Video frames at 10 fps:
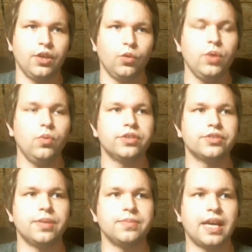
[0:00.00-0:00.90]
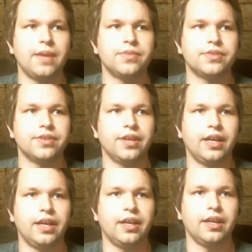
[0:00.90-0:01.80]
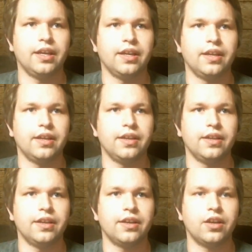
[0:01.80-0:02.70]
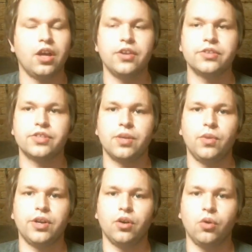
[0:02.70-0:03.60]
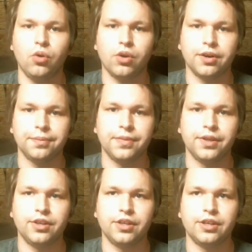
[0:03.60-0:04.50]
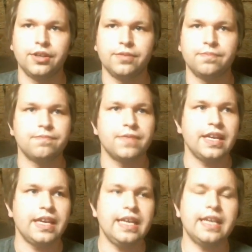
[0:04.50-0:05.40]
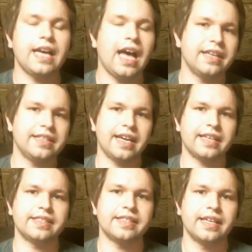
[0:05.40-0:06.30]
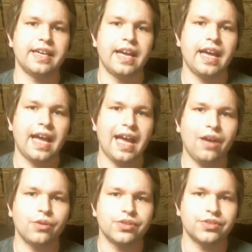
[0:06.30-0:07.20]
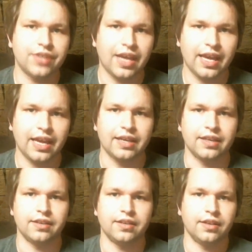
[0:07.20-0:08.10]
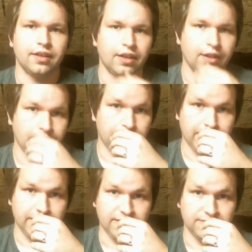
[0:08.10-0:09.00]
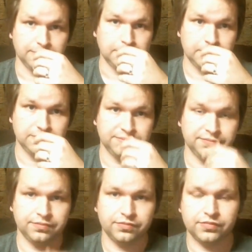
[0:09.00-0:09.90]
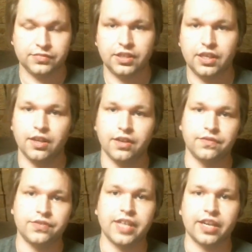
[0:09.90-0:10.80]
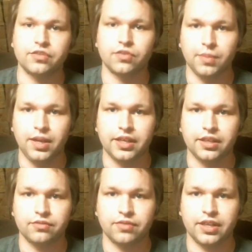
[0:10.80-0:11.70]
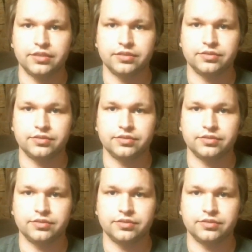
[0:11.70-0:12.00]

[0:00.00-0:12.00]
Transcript: we will sometimes call someone a whore in a context outside of sex for money, right?